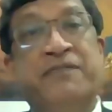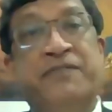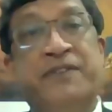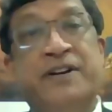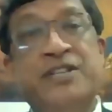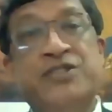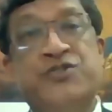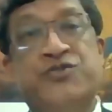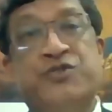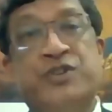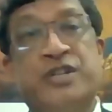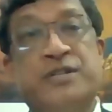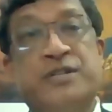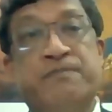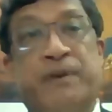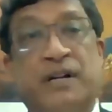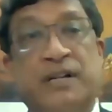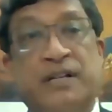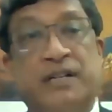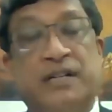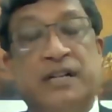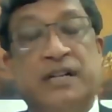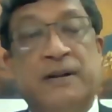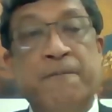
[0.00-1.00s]
first
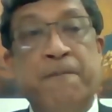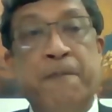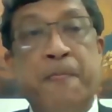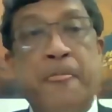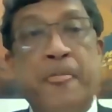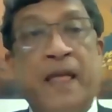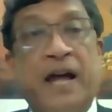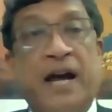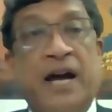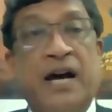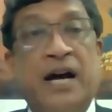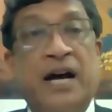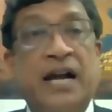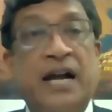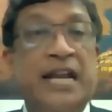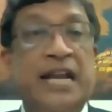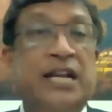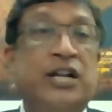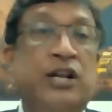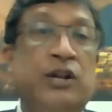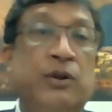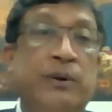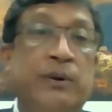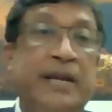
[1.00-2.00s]
responder, uh,
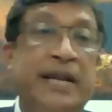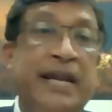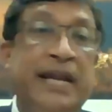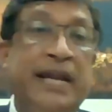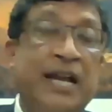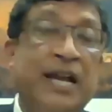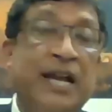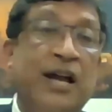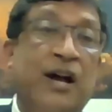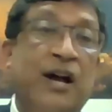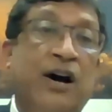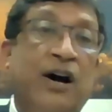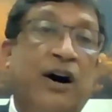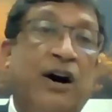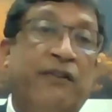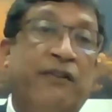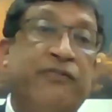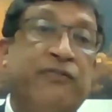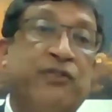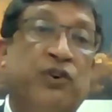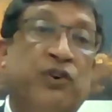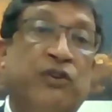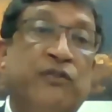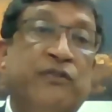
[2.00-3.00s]
including of
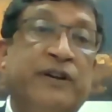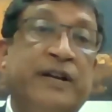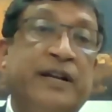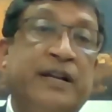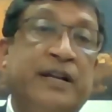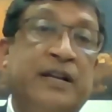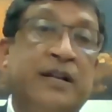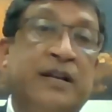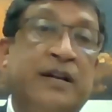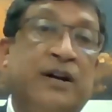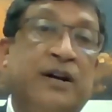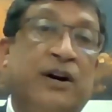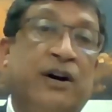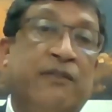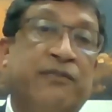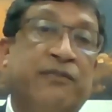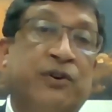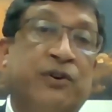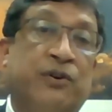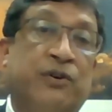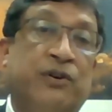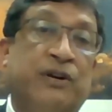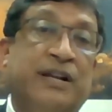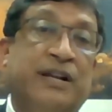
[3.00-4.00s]
COVID, of
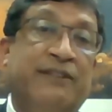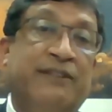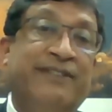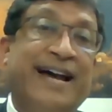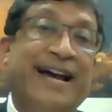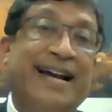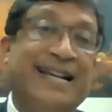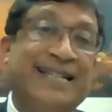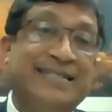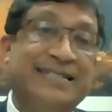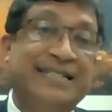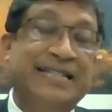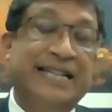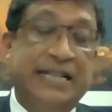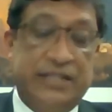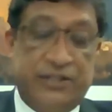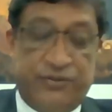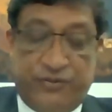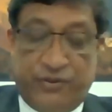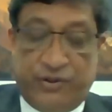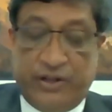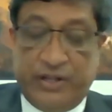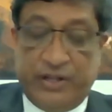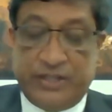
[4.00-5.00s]
corona vaccines,
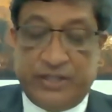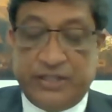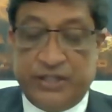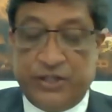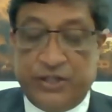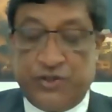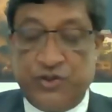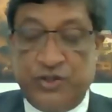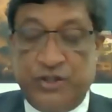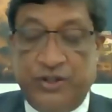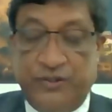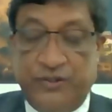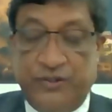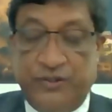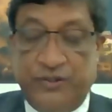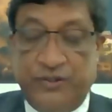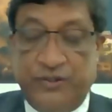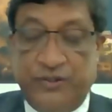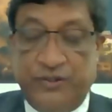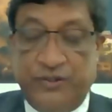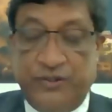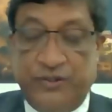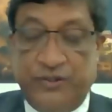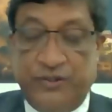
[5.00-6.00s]
for instance, to different
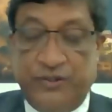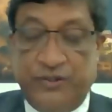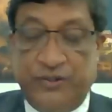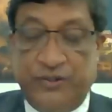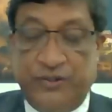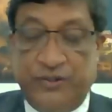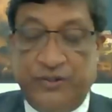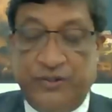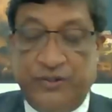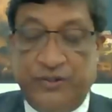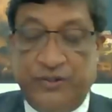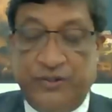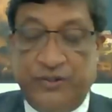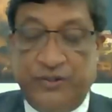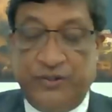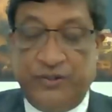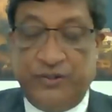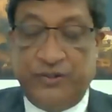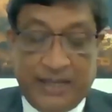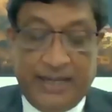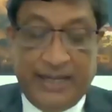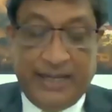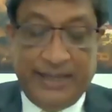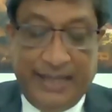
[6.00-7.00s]
parts of the
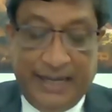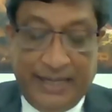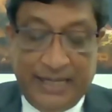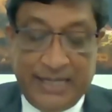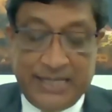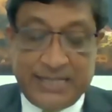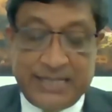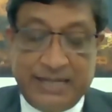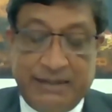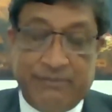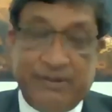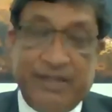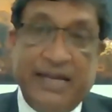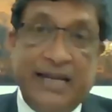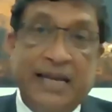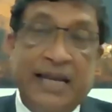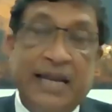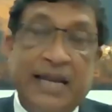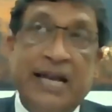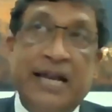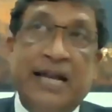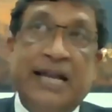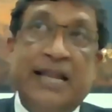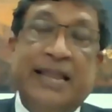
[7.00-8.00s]
world. And that is something
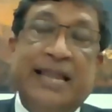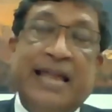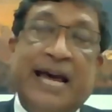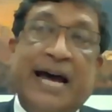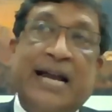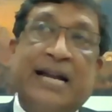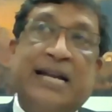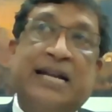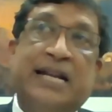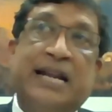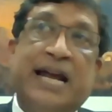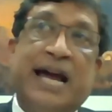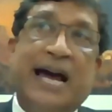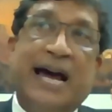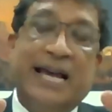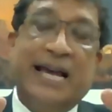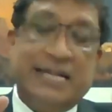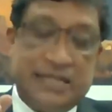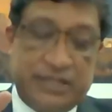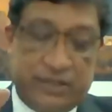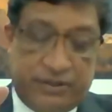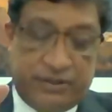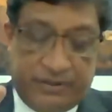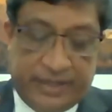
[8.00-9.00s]
that
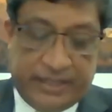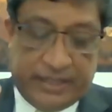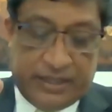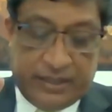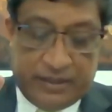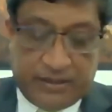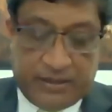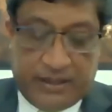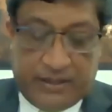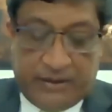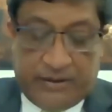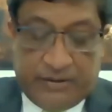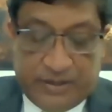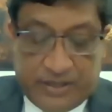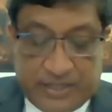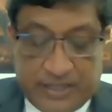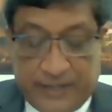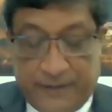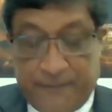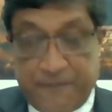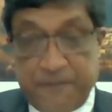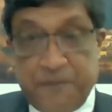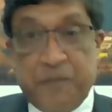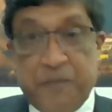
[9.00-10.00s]
has greater
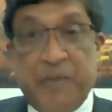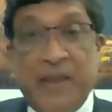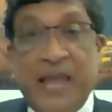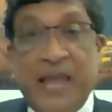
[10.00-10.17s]
currency.